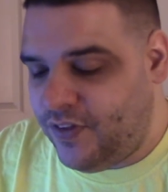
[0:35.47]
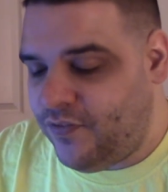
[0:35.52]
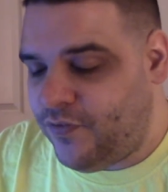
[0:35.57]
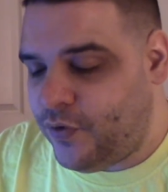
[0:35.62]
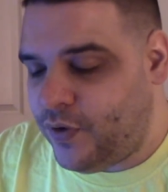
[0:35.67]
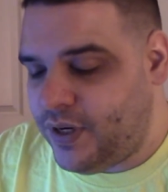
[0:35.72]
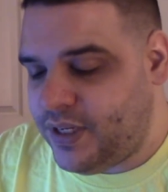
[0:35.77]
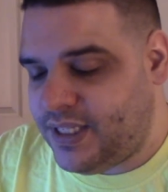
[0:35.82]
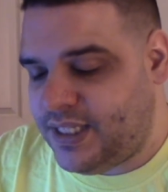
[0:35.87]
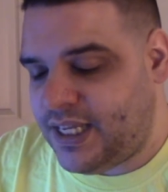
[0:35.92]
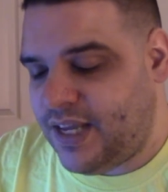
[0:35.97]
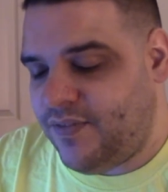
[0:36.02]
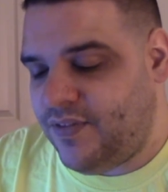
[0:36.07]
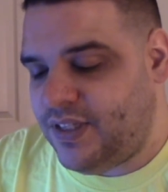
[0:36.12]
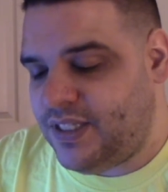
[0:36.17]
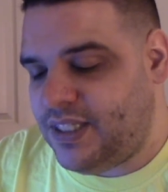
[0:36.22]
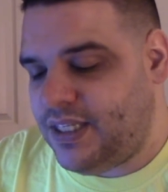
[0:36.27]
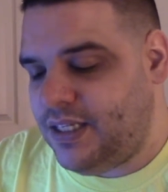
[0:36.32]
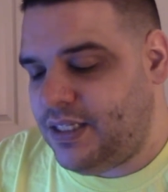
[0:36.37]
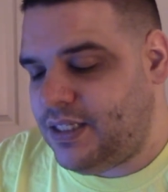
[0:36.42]

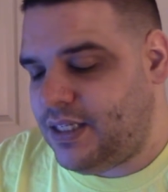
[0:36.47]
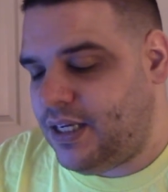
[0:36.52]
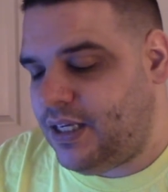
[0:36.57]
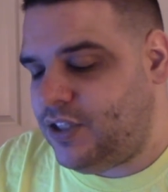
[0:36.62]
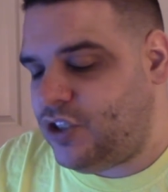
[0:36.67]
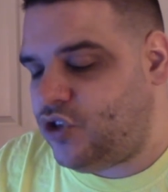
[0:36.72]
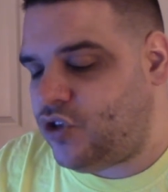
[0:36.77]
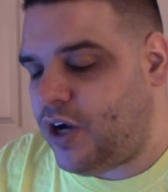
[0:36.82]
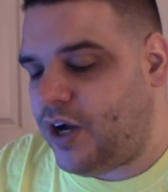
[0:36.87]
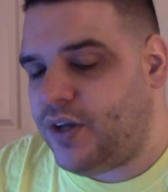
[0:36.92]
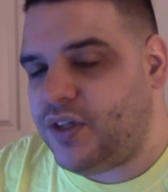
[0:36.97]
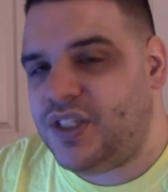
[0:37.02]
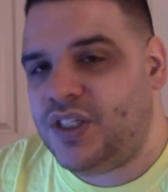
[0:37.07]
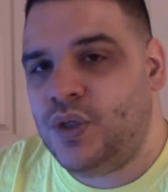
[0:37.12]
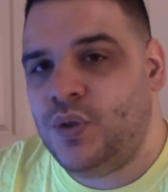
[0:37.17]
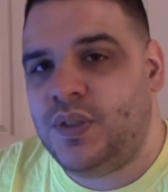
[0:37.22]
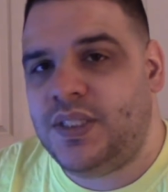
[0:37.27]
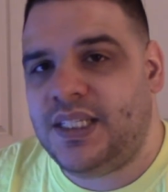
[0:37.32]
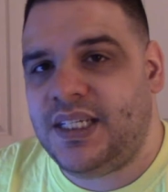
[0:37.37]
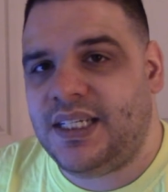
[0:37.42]
CJ Stroud,
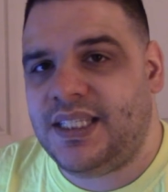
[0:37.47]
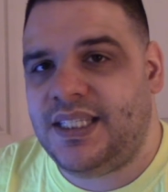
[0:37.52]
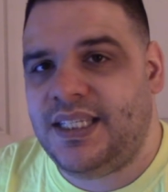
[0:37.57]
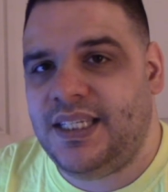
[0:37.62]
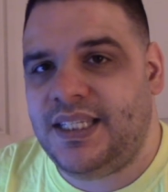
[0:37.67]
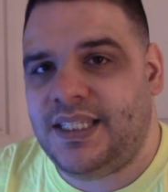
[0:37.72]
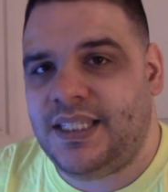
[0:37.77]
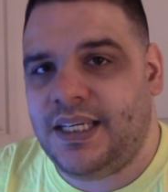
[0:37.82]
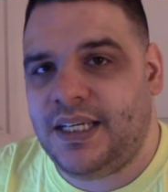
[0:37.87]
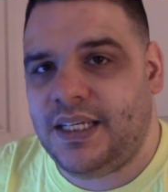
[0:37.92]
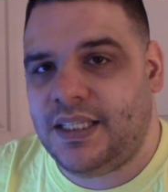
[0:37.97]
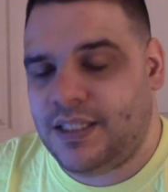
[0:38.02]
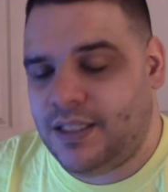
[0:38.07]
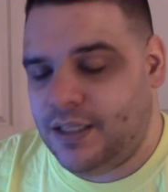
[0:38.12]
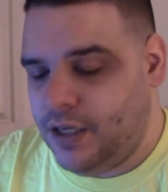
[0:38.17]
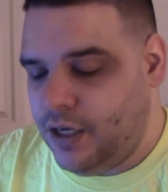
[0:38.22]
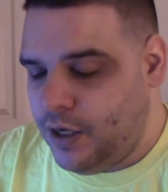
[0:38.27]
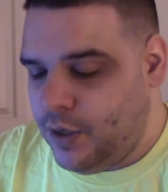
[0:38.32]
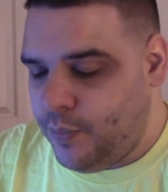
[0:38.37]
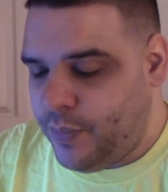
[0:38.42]
266
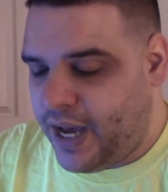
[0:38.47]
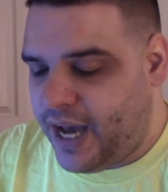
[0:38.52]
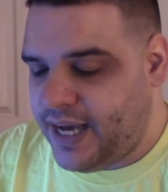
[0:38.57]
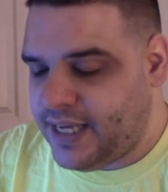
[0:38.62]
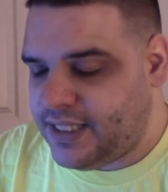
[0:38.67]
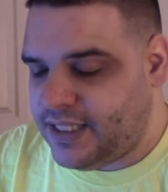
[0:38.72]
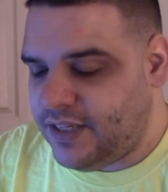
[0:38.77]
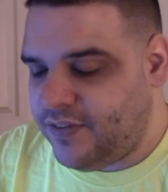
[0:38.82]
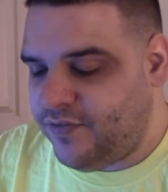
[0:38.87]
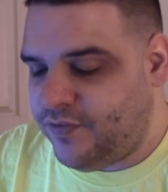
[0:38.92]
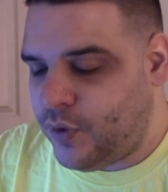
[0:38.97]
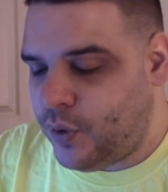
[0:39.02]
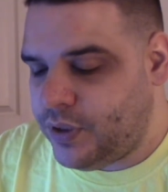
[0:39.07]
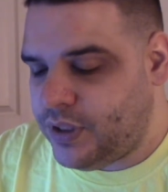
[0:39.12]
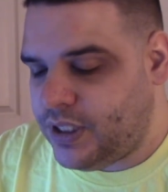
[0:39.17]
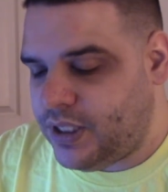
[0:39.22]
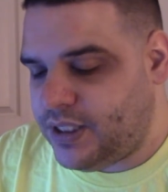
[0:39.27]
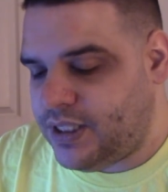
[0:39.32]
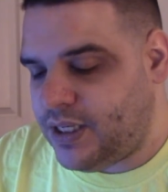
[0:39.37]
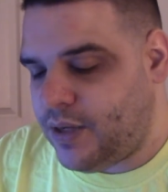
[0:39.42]
passing, four
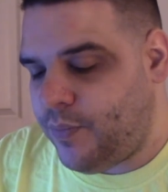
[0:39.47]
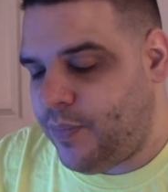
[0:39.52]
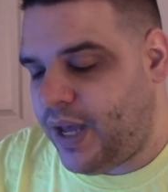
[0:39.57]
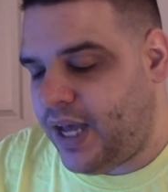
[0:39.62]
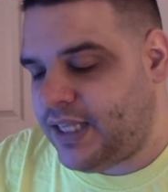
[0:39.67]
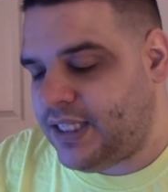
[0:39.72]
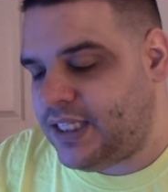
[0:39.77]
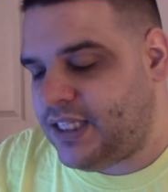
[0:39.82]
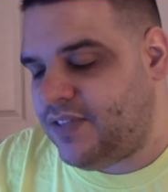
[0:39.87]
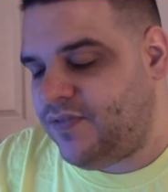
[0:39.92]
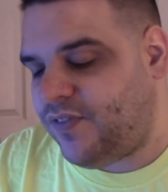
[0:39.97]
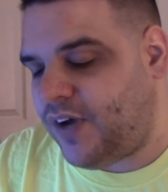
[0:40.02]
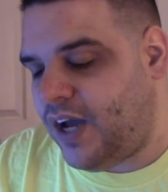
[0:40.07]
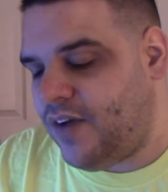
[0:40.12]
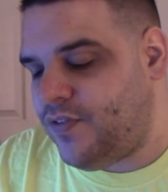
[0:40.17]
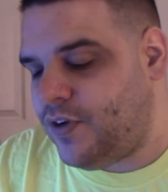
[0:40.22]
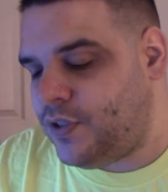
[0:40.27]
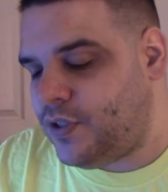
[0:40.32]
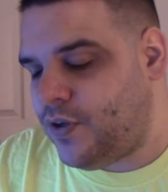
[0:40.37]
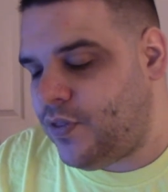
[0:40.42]
touchdown passes,
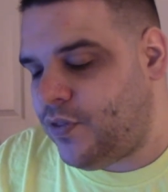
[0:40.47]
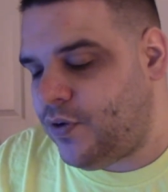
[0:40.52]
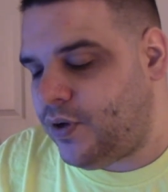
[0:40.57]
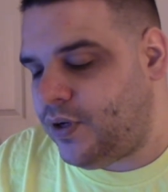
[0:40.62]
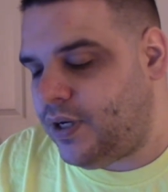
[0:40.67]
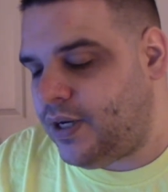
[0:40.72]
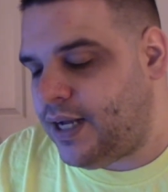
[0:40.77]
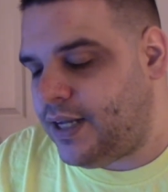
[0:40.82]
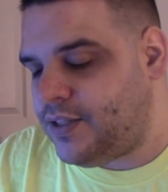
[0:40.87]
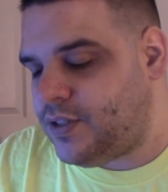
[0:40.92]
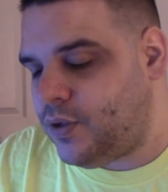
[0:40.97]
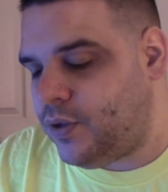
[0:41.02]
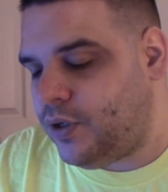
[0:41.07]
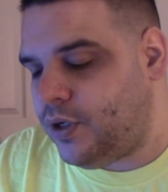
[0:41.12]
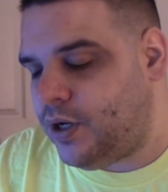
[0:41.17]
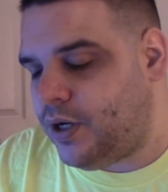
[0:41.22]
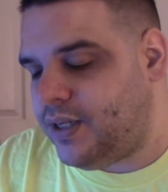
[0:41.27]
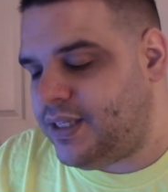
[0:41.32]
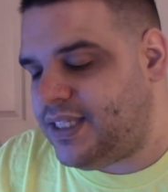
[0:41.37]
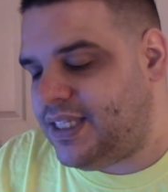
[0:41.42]
539 total
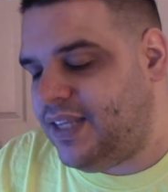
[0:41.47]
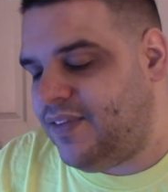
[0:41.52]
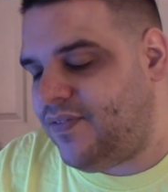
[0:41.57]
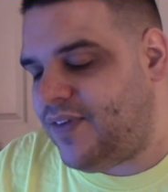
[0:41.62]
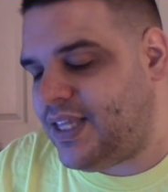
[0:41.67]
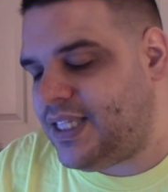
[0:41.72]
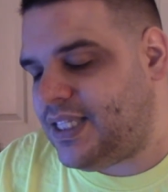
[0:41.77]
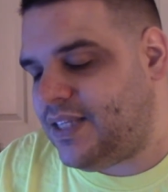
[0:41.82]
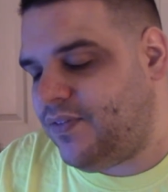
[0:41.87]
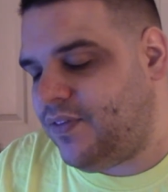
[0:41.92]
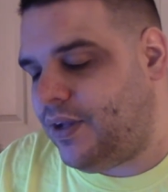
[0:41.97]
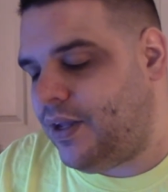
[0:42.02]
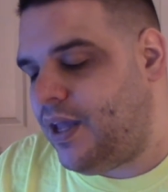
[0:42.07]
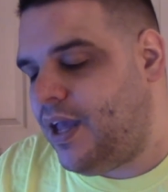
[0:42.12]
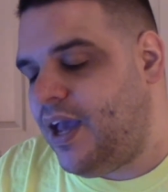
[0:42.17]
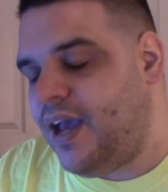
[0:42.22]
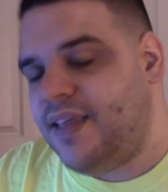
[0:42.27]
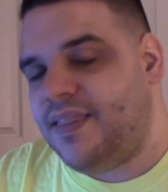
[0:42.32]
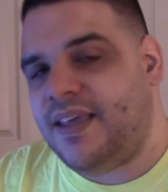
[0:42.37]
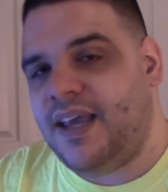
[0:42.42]
yards. Defensively,
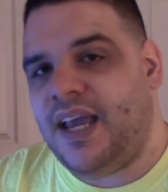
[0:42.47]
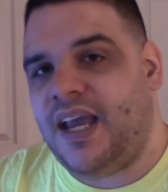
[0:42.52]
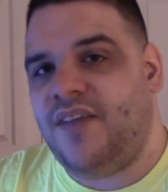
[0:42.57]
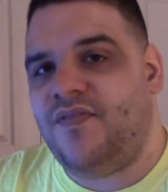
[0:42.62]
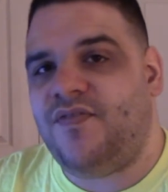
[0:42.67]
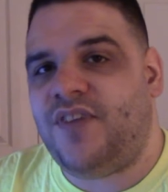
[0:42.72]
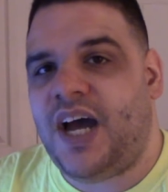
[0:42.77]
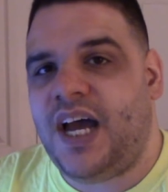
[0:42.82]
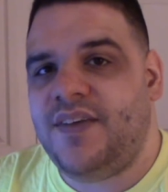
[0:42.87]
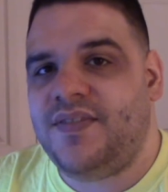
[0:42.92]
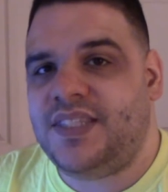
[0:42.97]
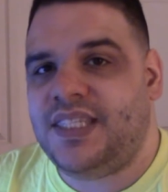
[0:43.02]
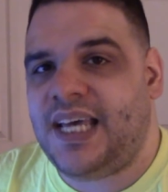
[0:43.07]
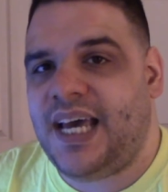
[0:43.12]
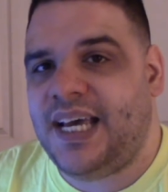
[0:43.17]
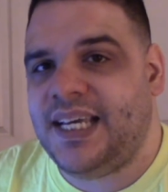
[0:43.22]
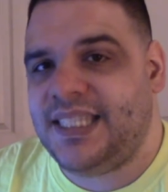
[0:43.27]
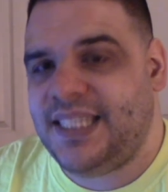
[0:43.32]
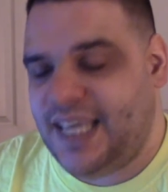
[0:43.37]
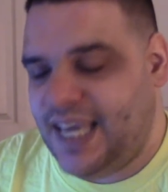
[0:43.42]
they had five
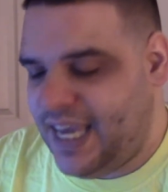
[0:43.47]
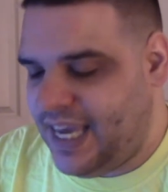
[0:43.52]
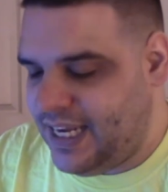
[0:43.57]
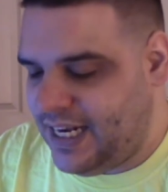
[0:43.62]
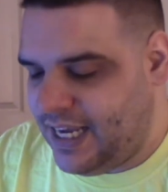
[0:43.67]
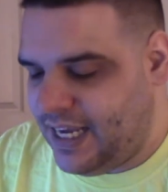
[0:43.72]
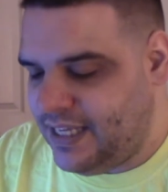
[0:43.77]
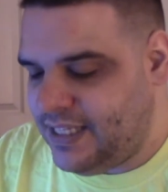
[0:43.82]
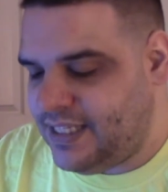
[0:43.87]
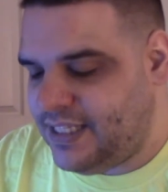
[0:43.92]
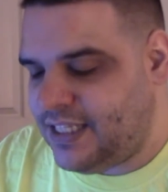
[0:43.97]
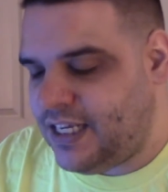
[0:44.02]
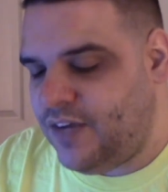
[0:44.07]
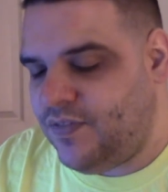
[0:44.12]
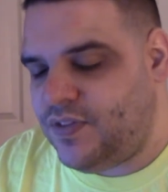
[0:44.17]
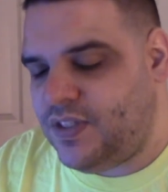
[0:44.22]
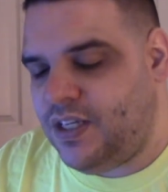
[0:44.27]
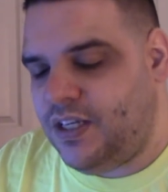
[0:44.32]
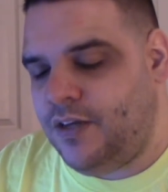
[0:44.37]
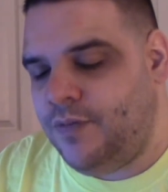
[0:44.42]
sacks and a
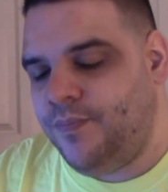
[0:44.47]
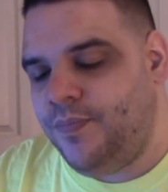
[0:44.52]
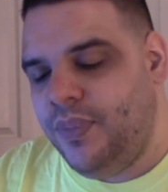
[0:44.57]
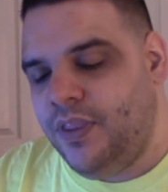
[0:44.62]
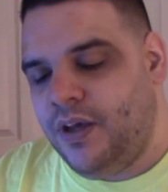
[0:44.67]
safety.